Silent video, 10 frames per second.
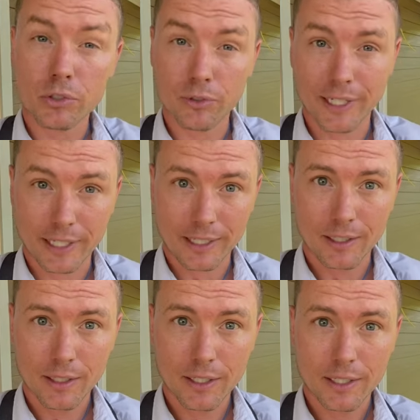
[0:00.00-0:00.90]
shrinking,
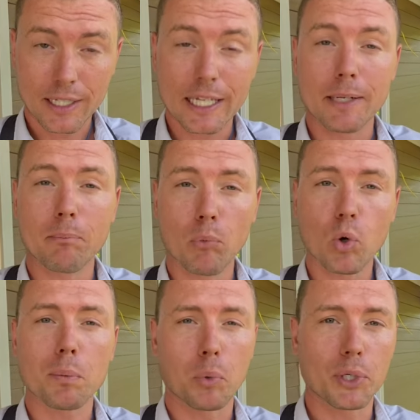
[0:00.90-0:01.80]
and
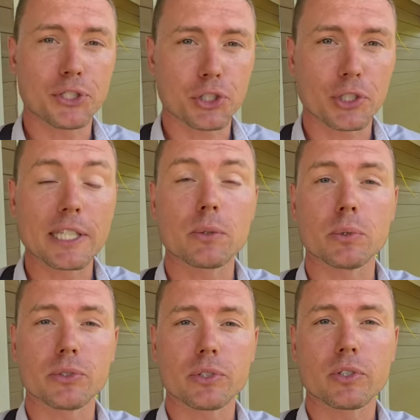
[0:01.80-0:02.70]
more moisture
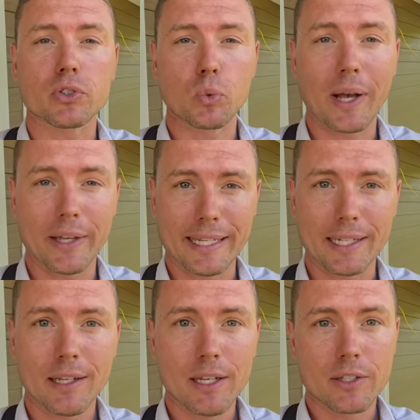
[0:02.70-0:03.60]
equals swelling.
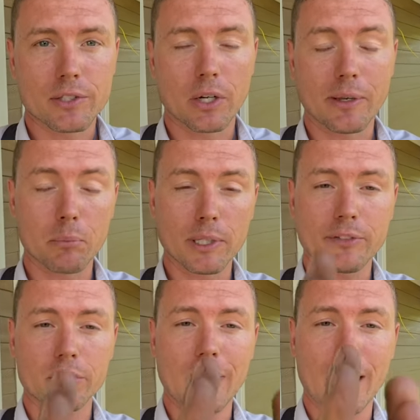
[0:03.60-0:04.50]
Yeah. So, and believe
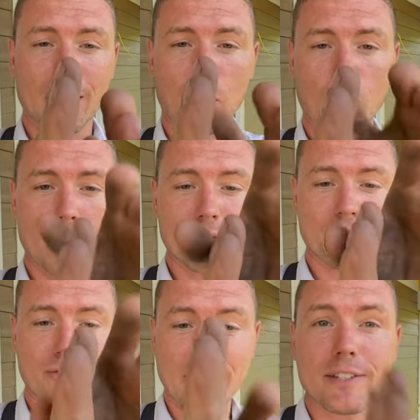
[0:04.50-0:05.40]
it or not, one
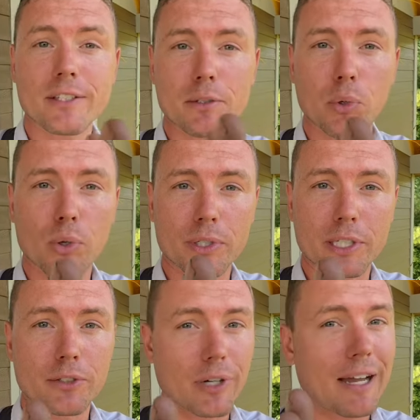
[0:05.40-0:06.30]
face of the board
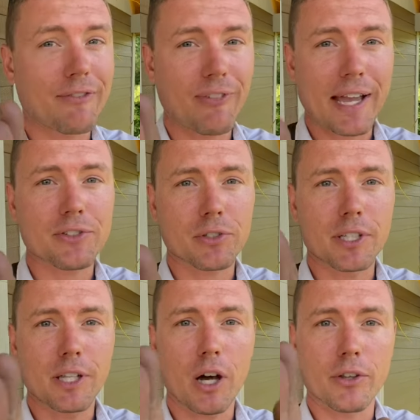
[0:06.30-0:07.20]
can dry faster
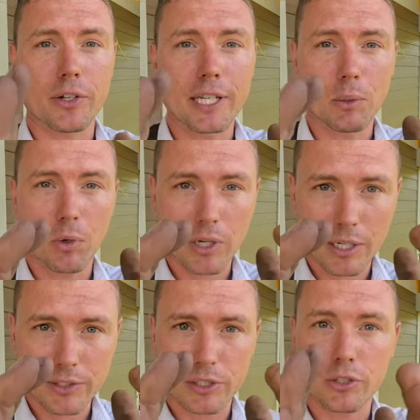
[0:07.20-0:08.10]
than the other, and it will
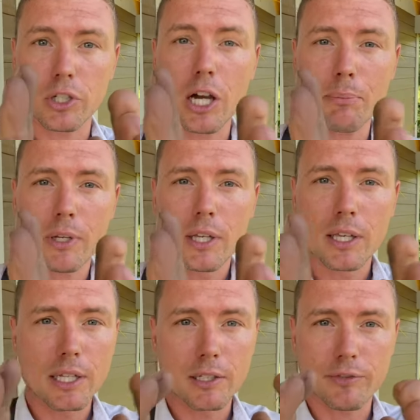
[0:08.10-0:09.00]
cause it to cup
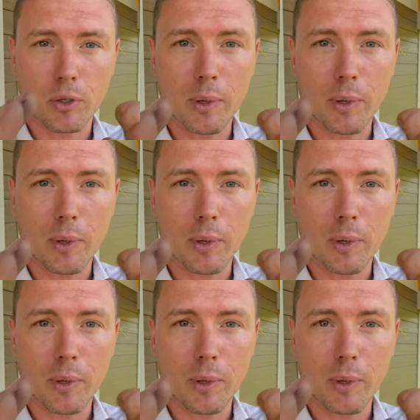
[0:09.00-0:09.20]
in different